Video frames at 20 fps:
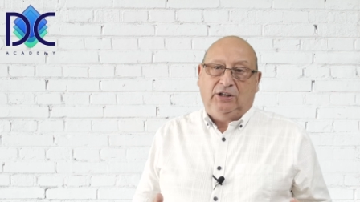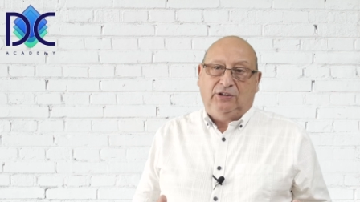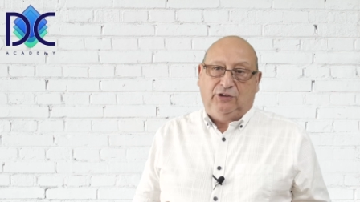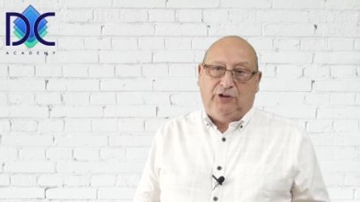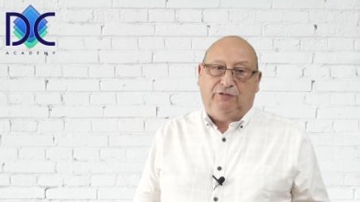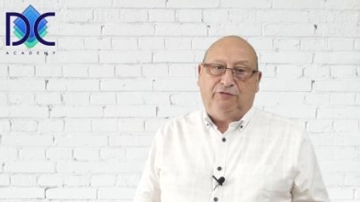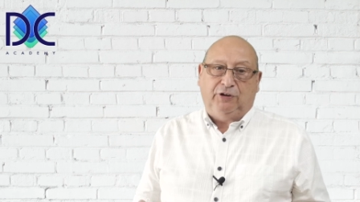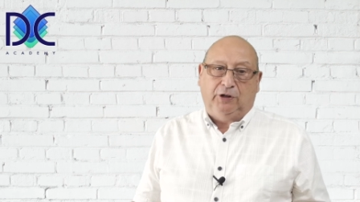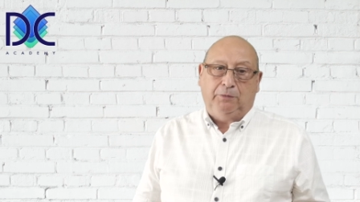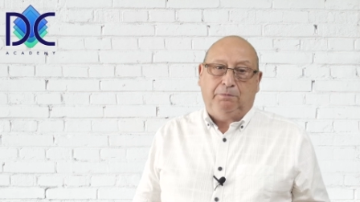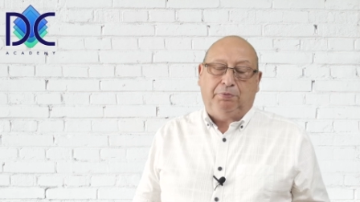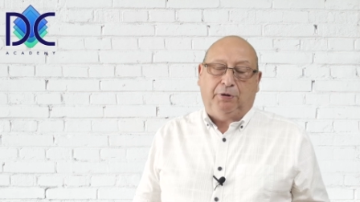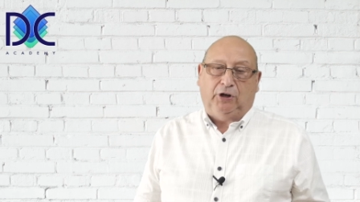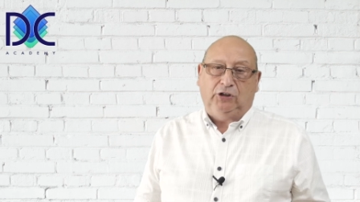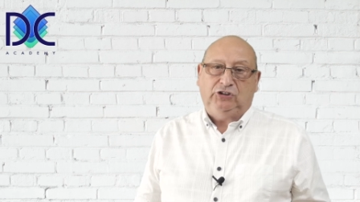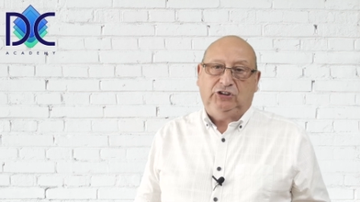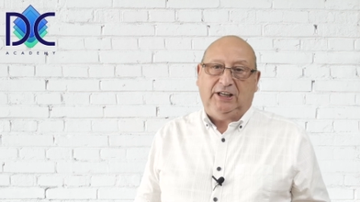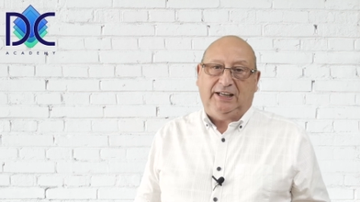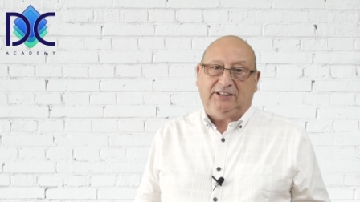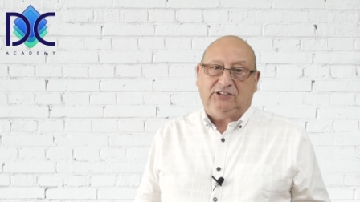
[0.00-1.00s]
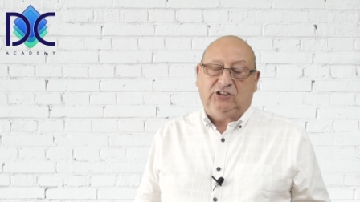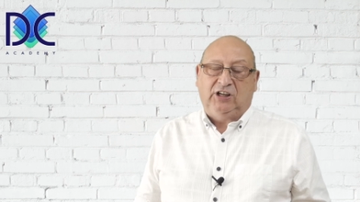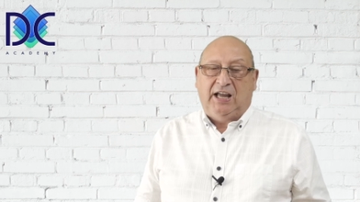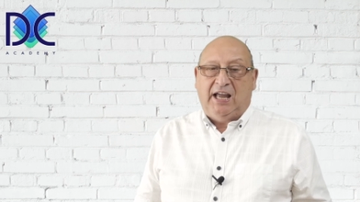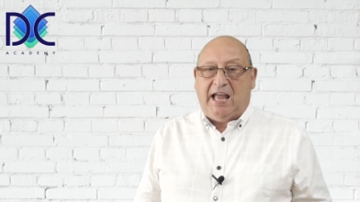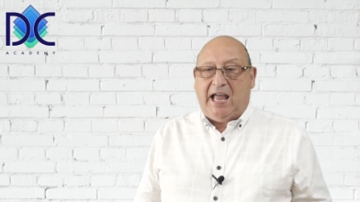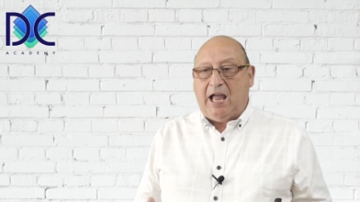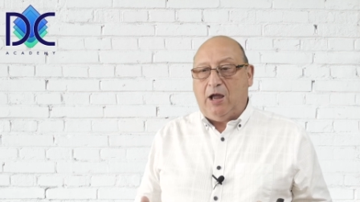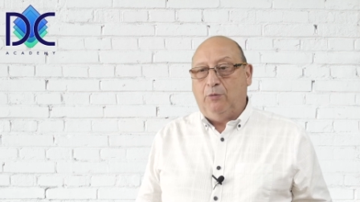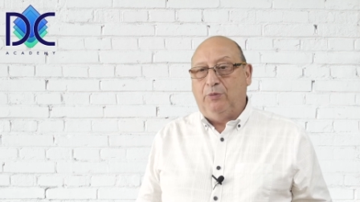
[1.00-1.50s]
different projects
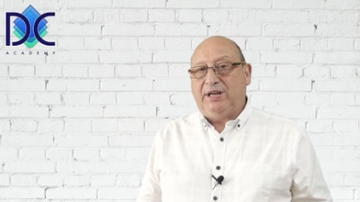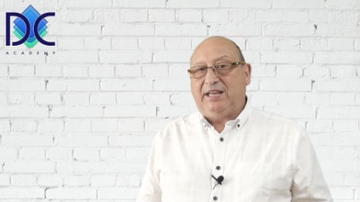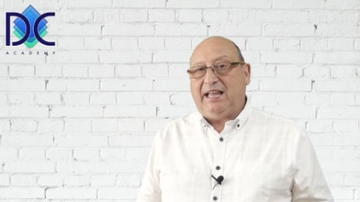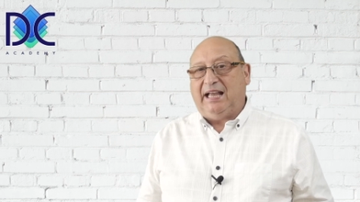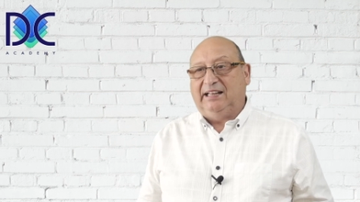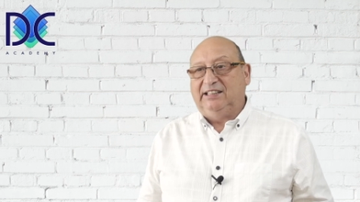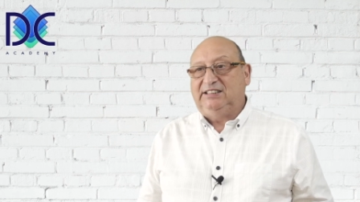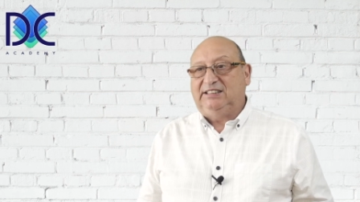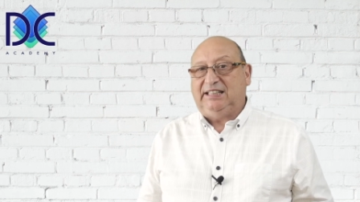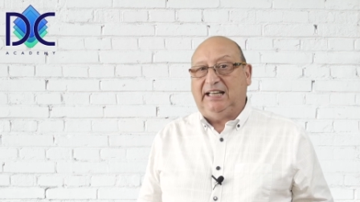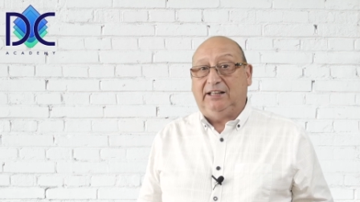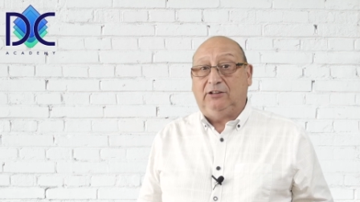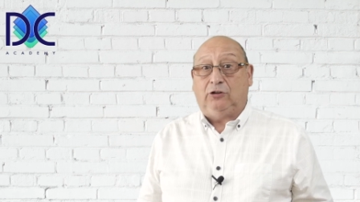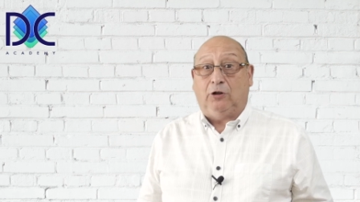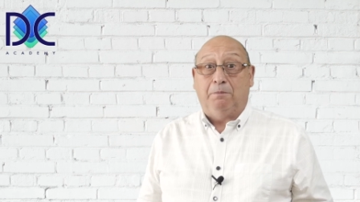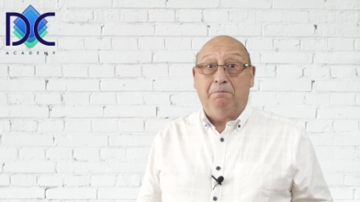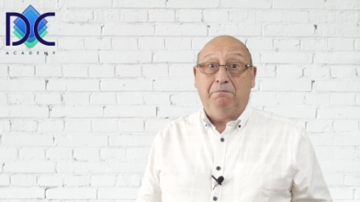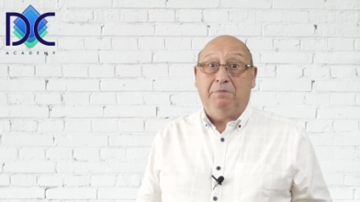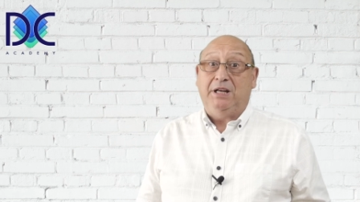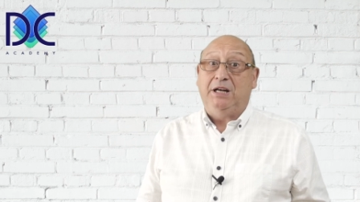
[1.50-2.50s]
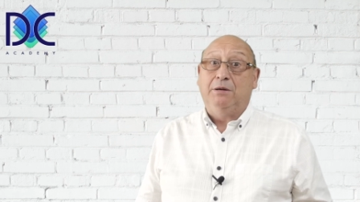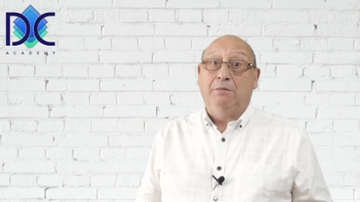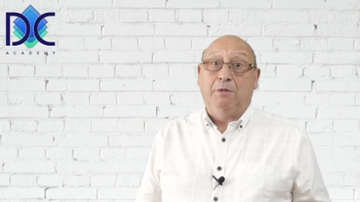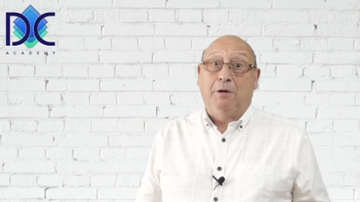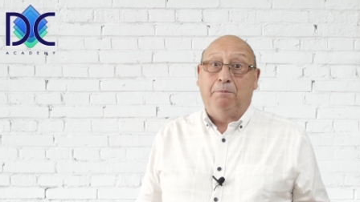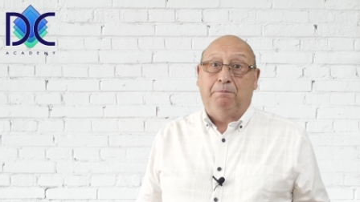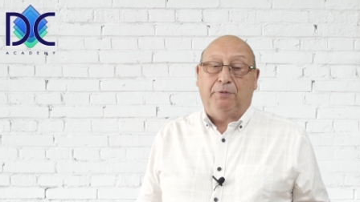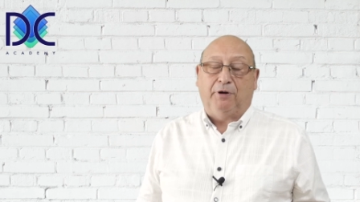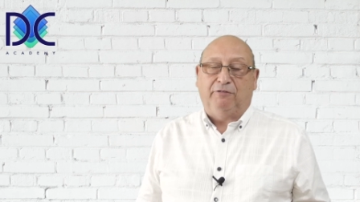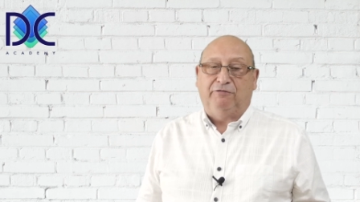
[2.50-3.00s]
and we can set a
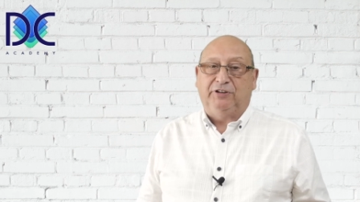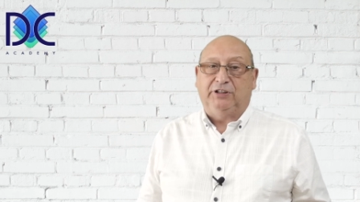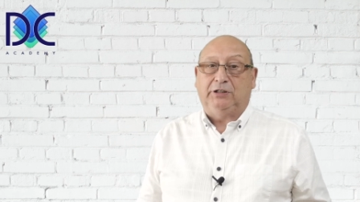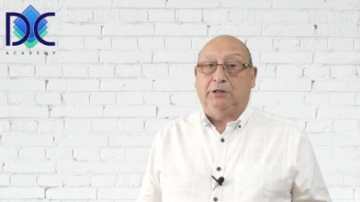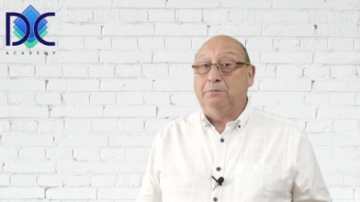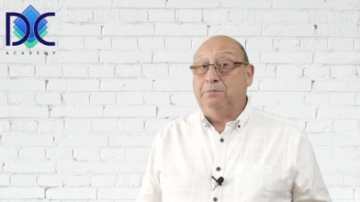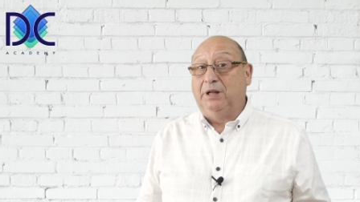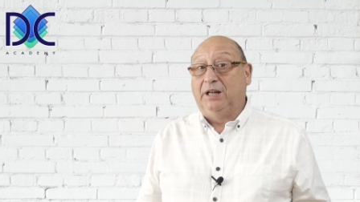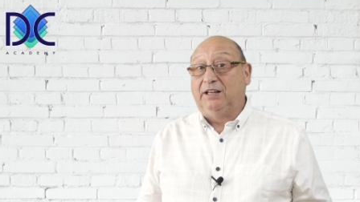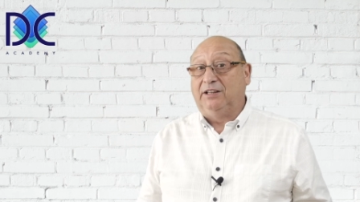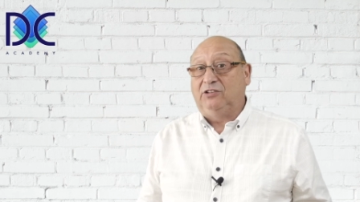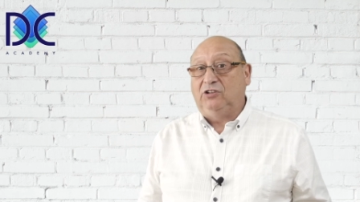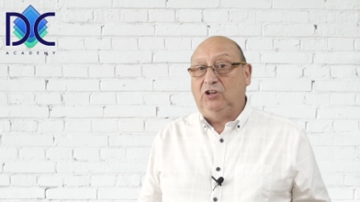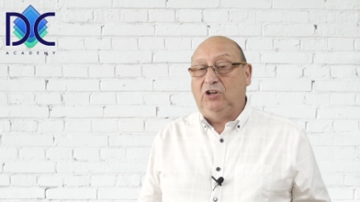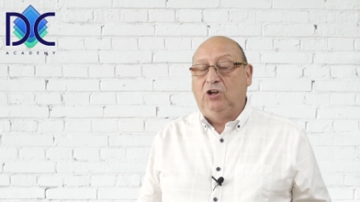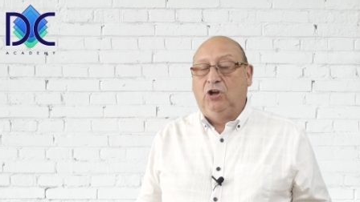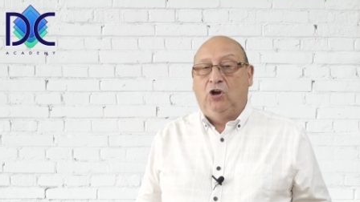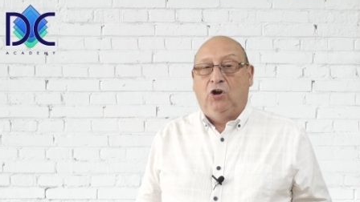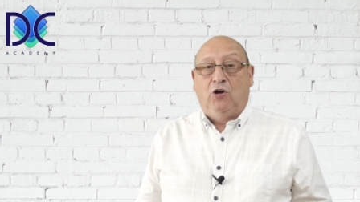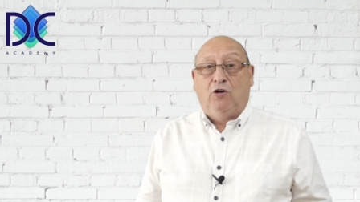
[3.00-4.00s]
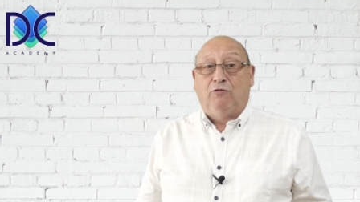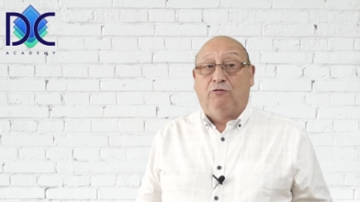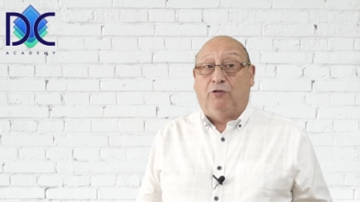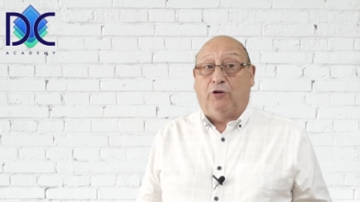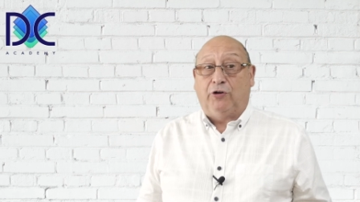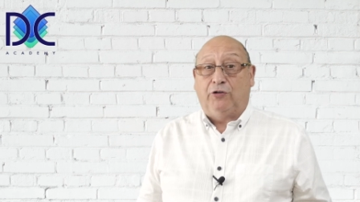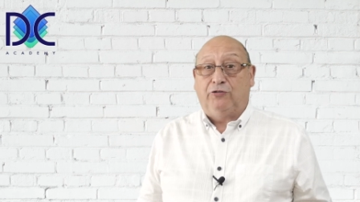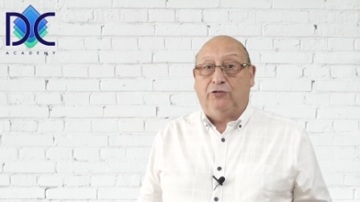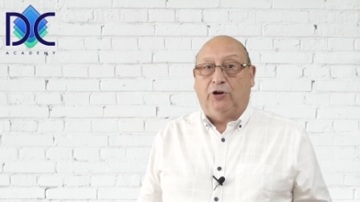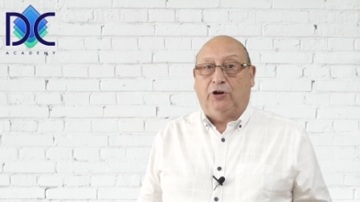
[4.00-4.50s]
minimum profitability
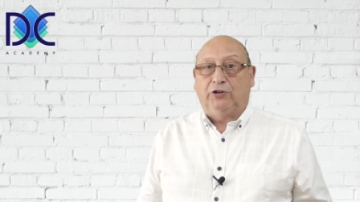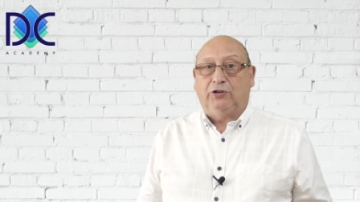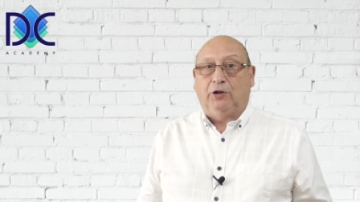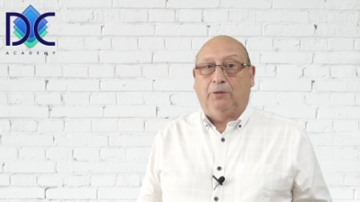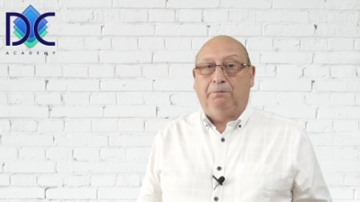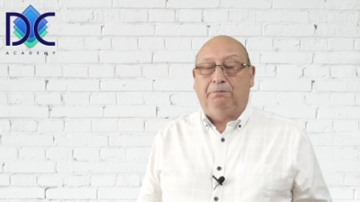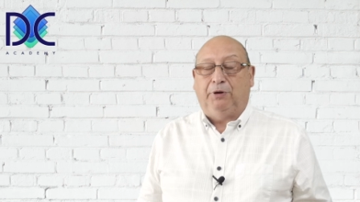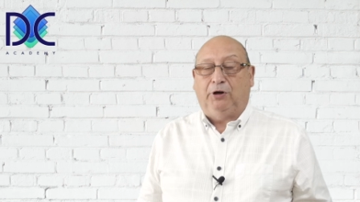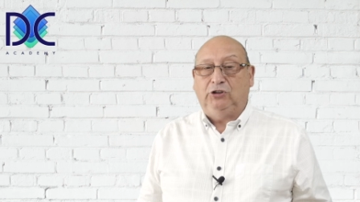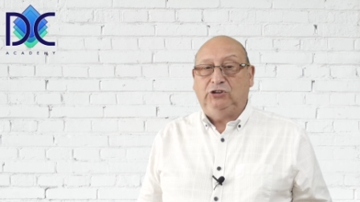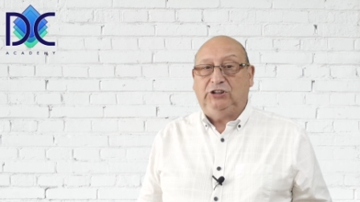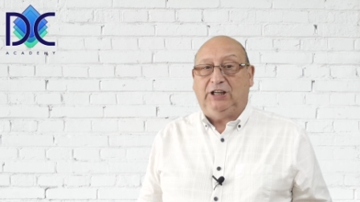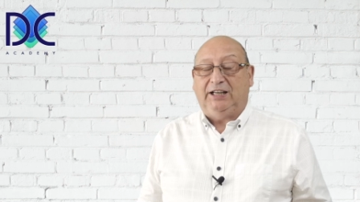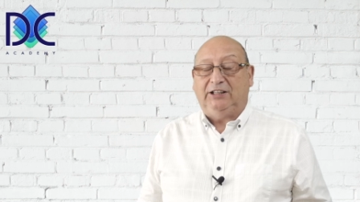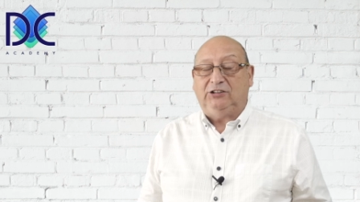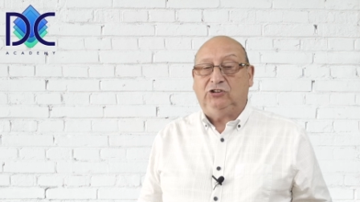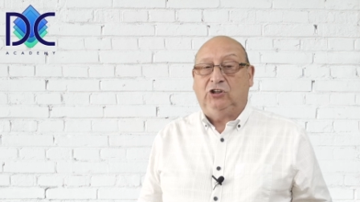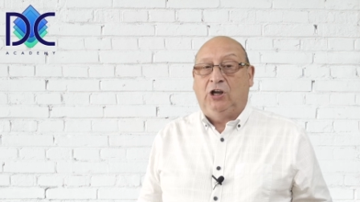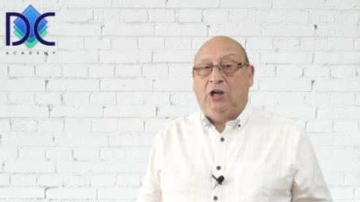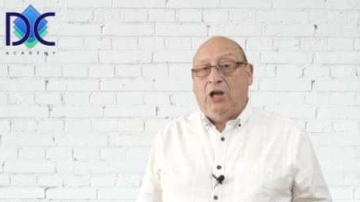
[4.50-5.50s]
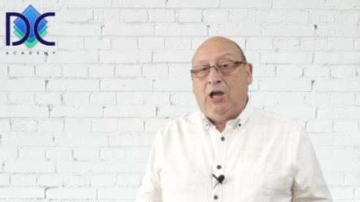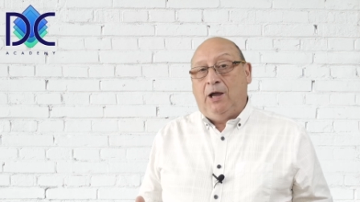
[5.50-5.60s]
for certain projects,